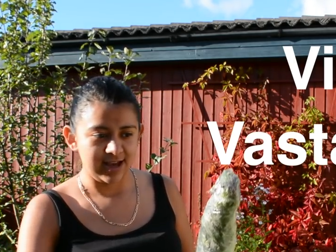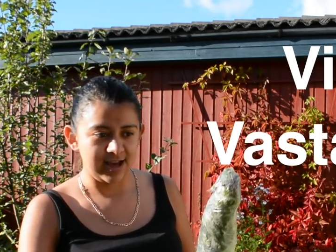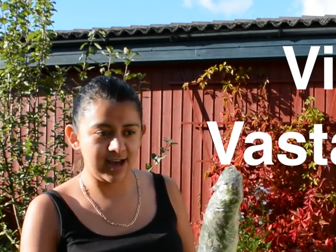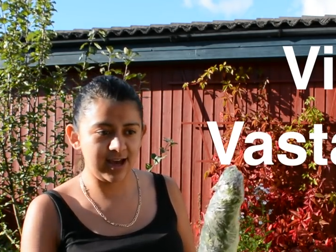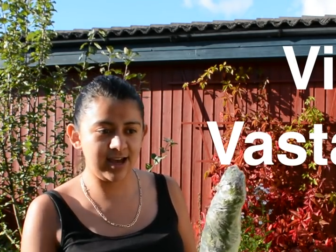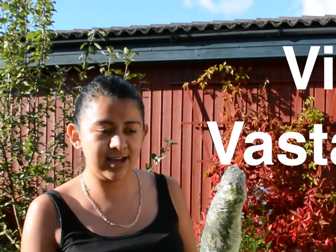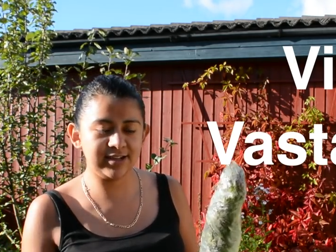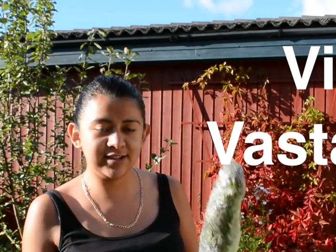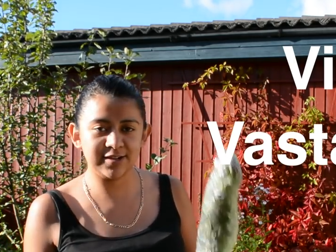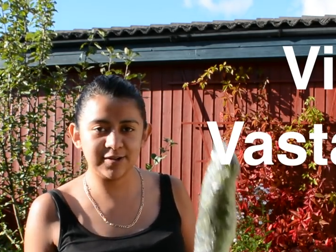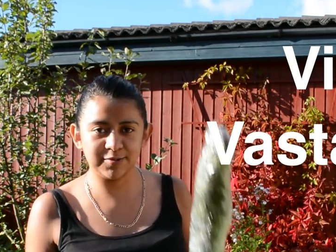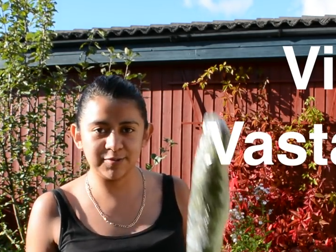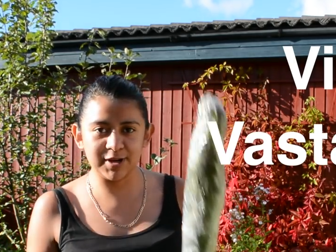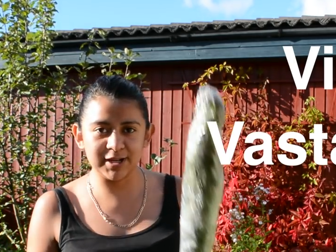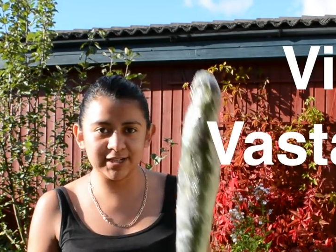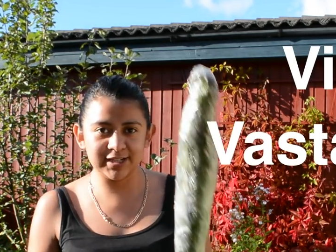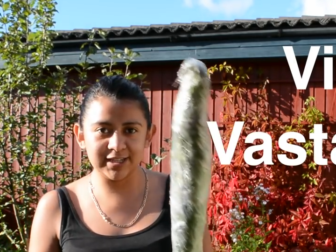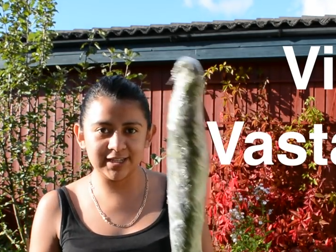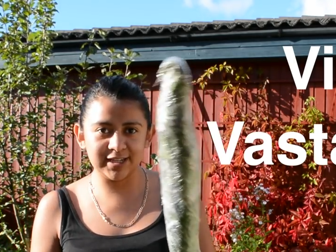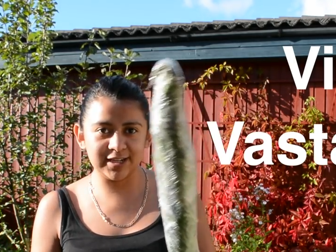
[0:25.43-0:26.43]
And
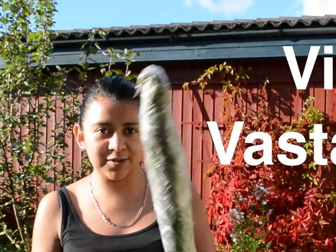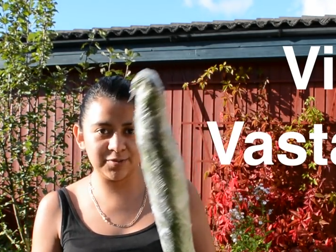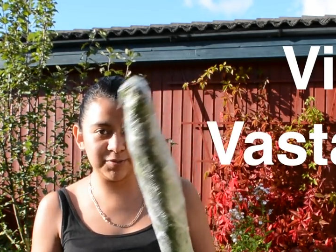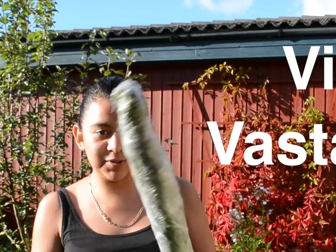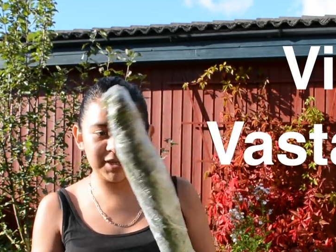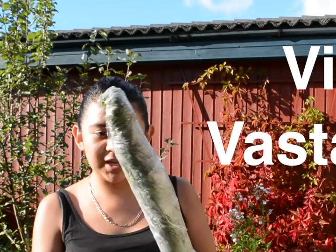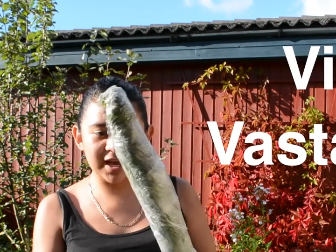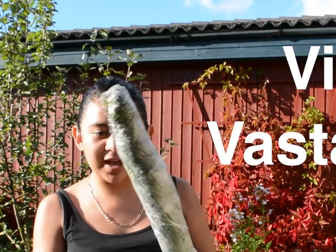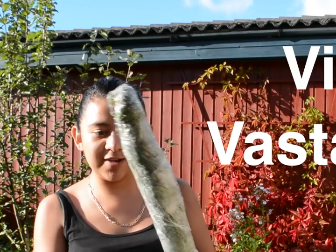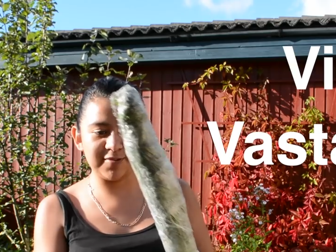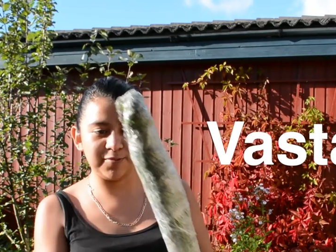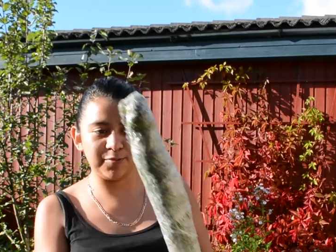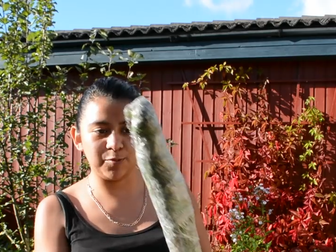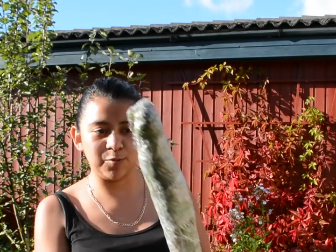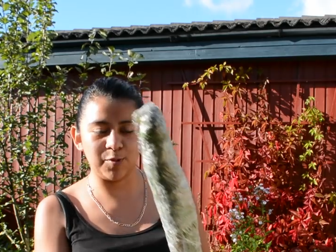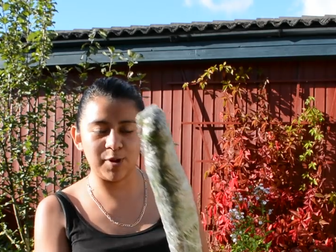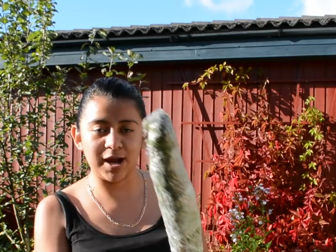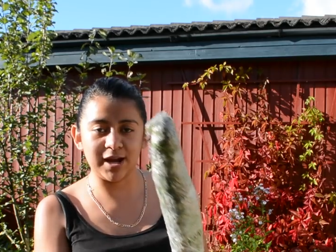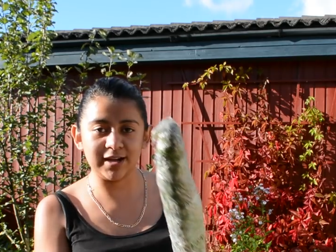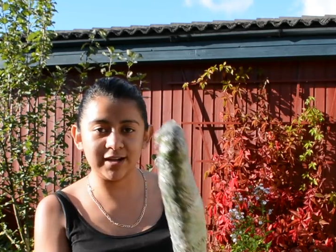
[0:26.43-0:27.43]
right here we have
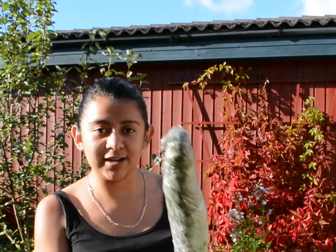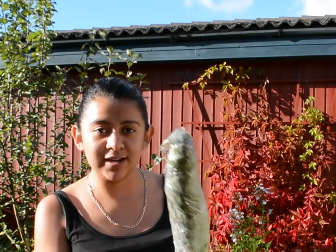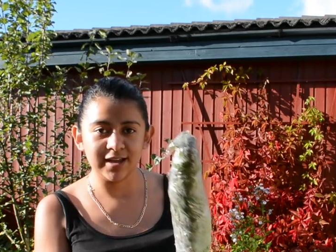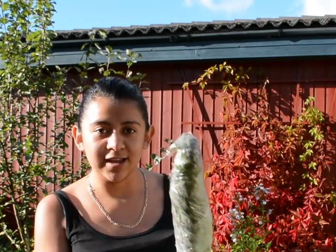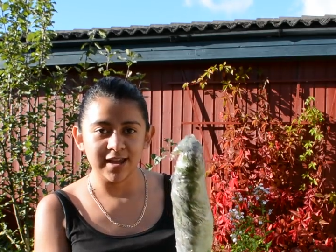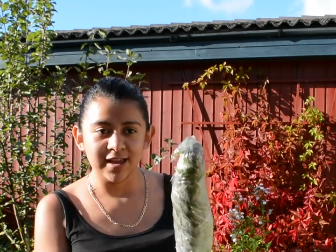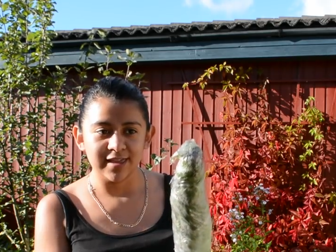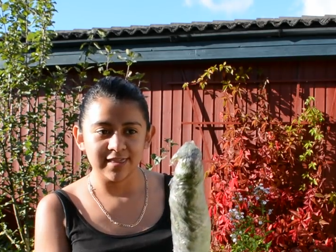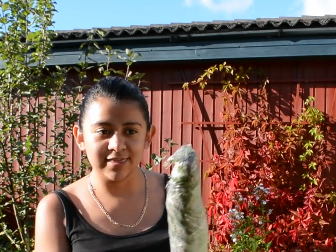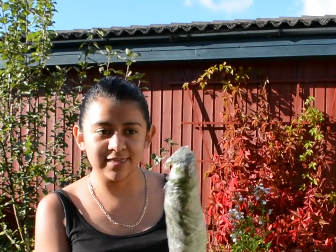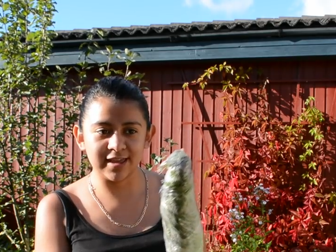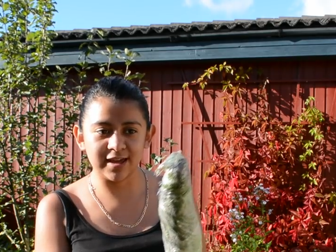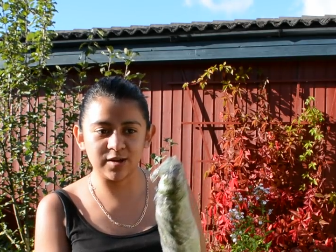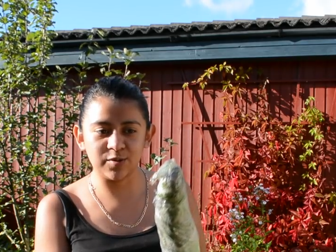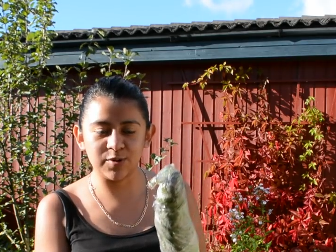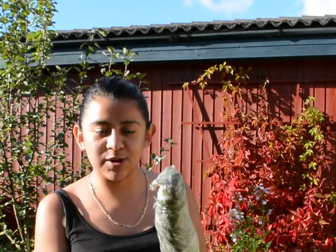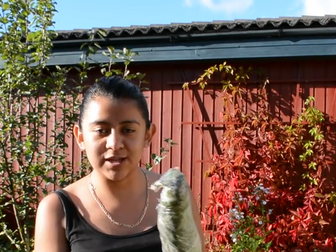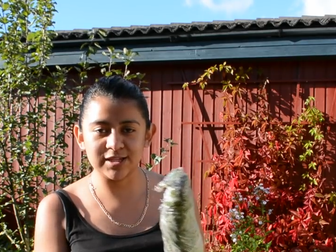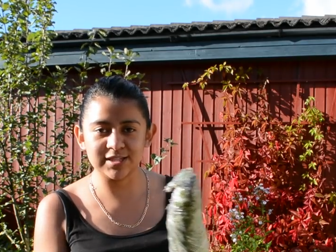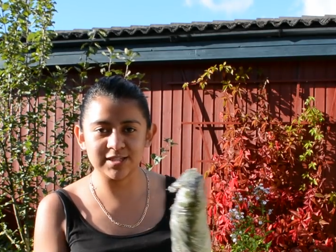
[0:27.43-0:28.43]
one
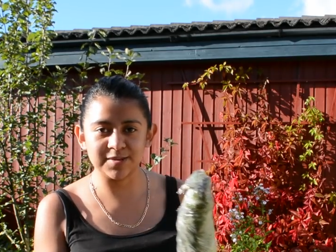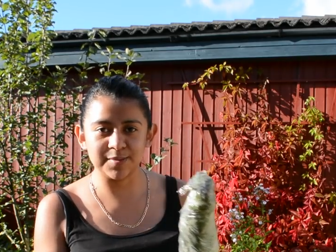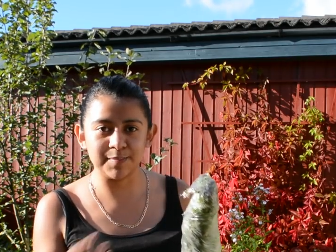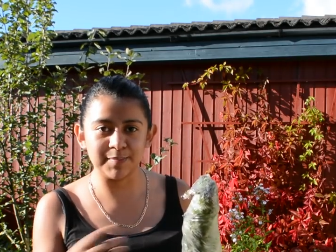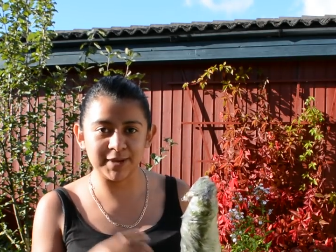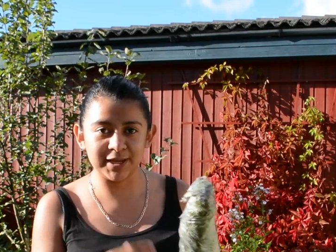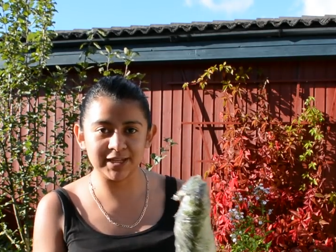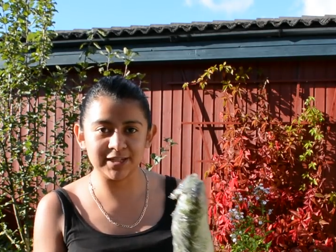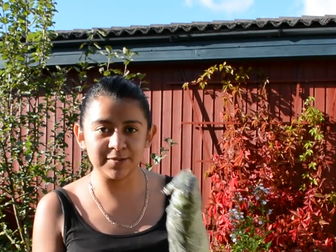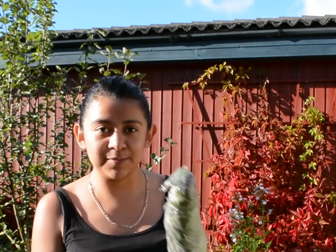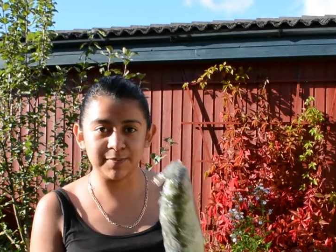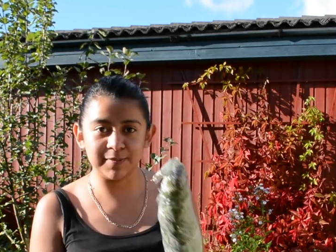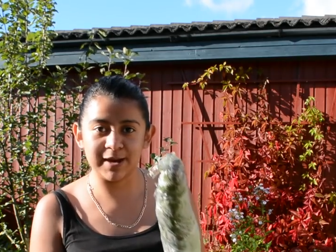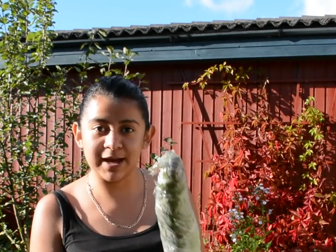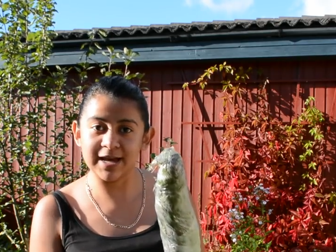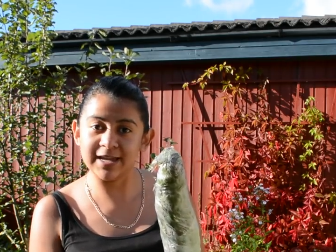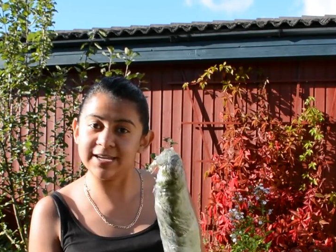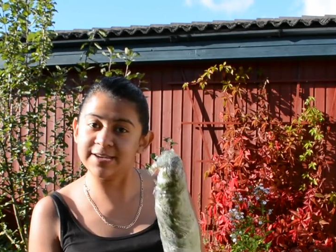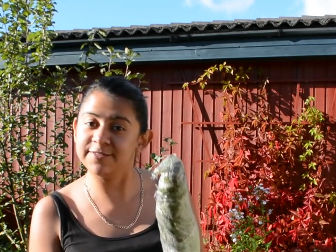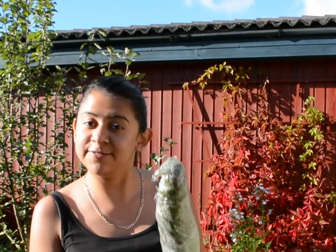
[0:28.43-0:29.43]
that was made
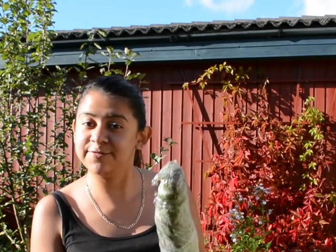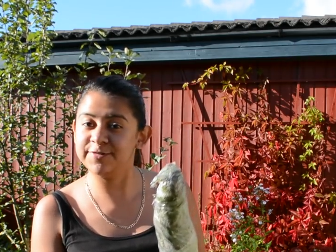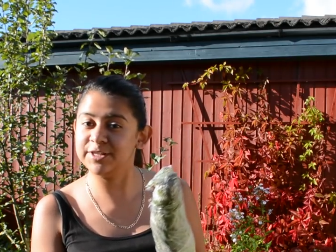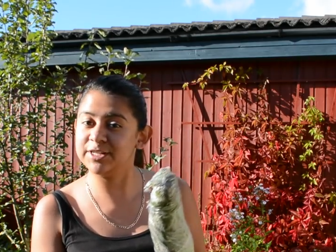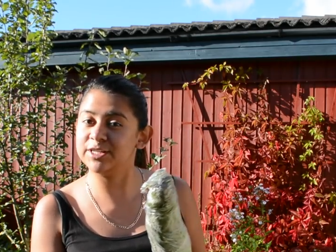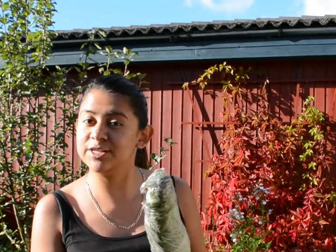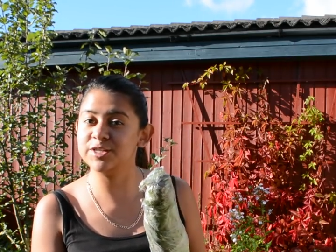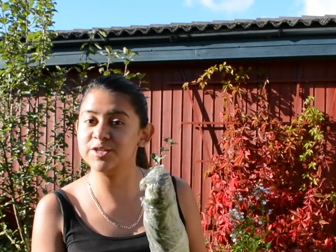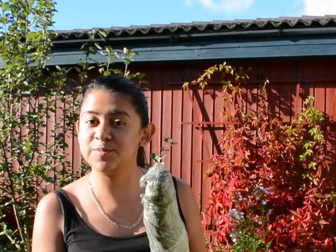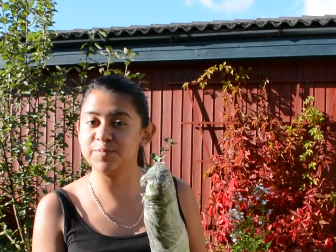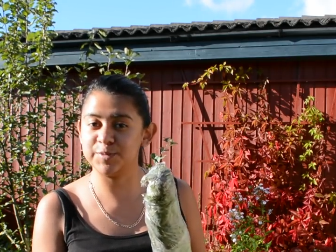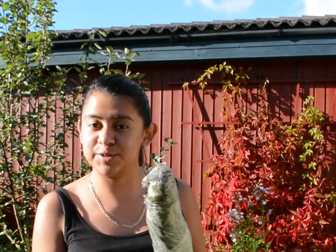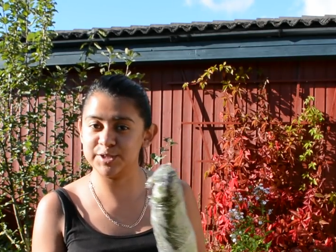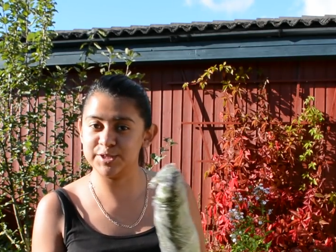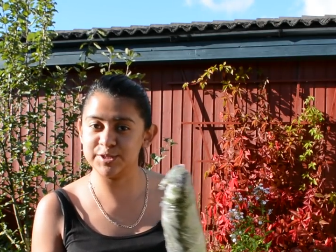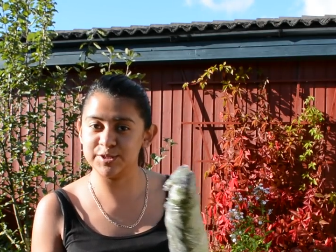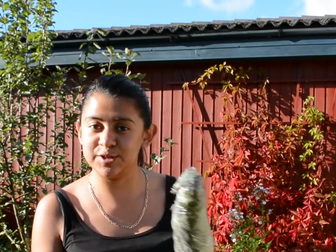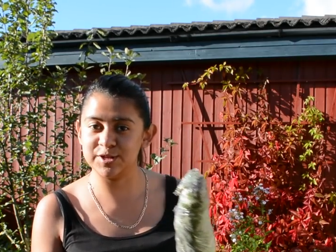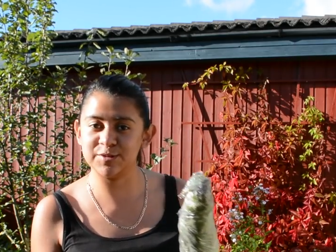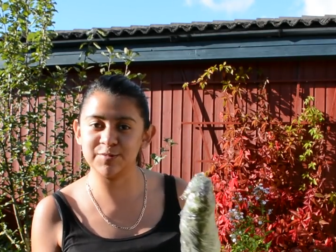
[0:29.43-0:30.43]
by a Finnish
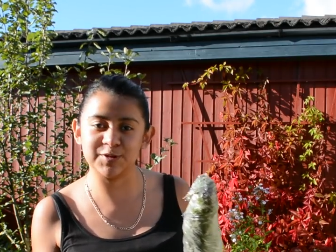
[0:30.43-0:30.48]
person.